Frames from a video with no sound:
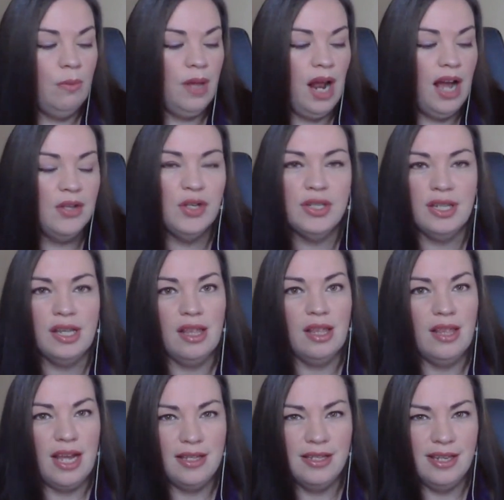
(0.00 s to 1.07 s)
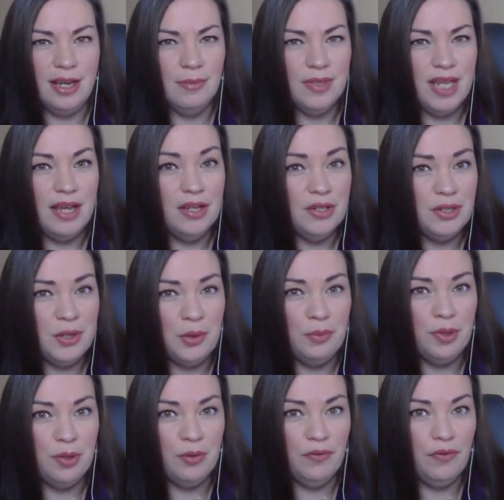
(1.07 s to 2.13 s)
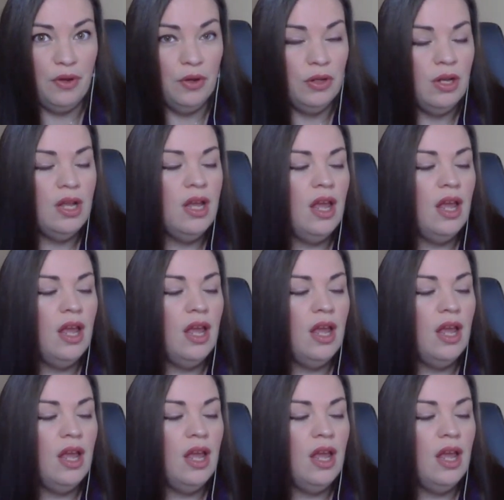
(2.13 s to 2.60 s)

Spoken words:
but I just think that that stamp set is so beautiful.